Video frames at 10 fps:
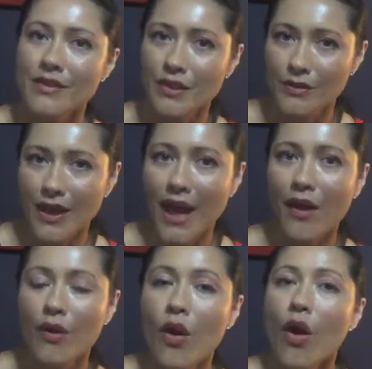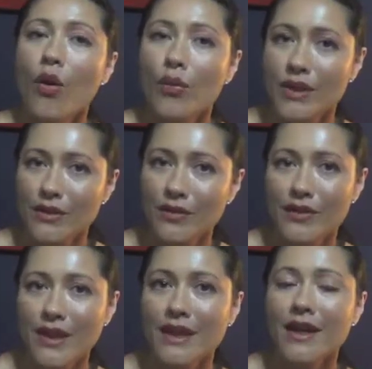So now, when you
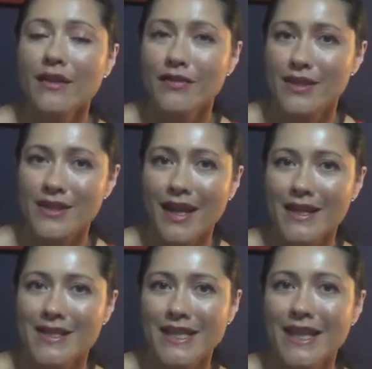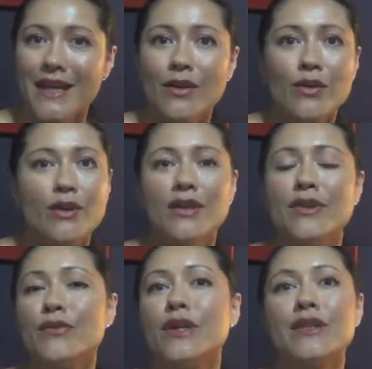think of this idea, or
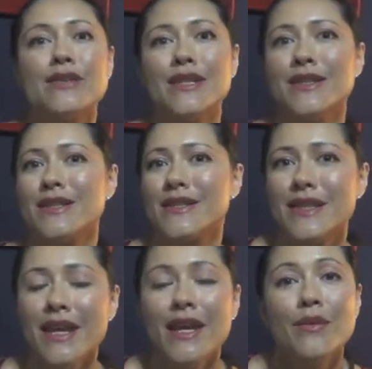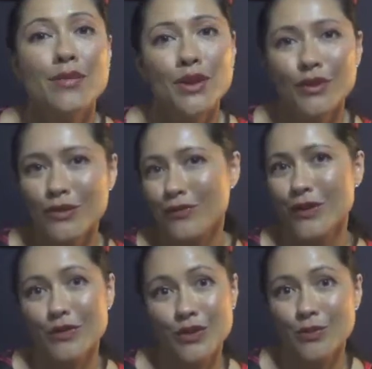even when you see this
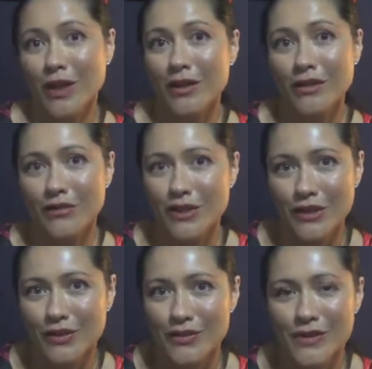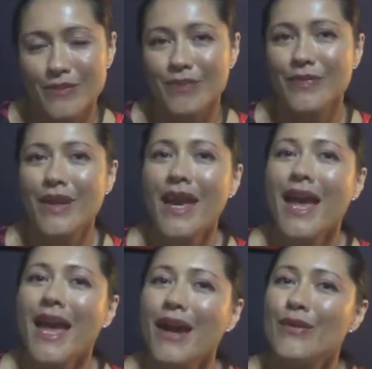beautiful new pair of shoes,
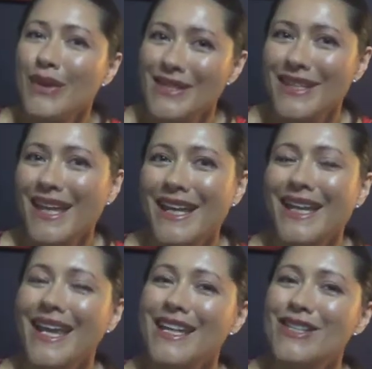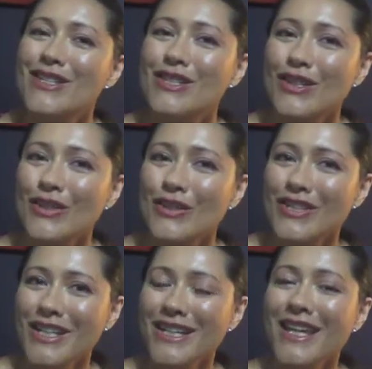once again, it's
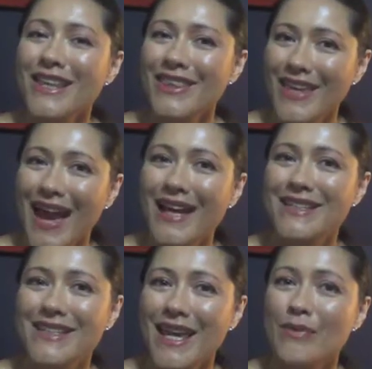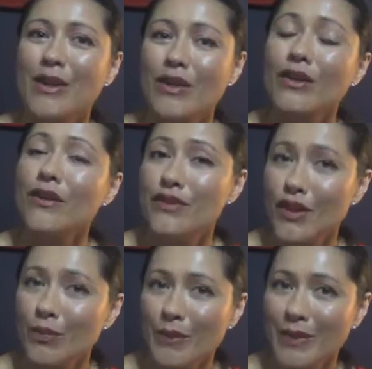surging that chemical of
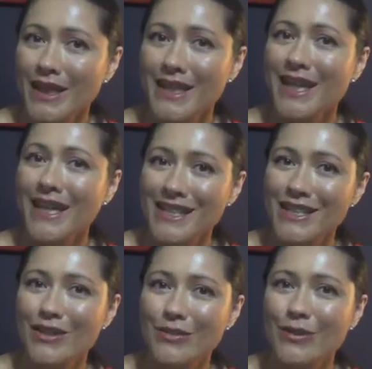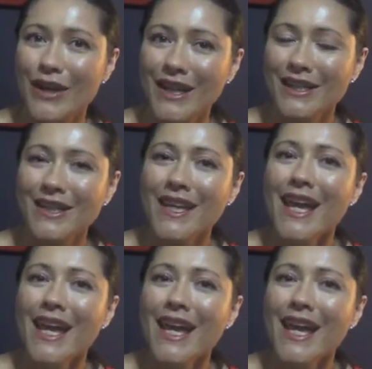dopamine in your brain.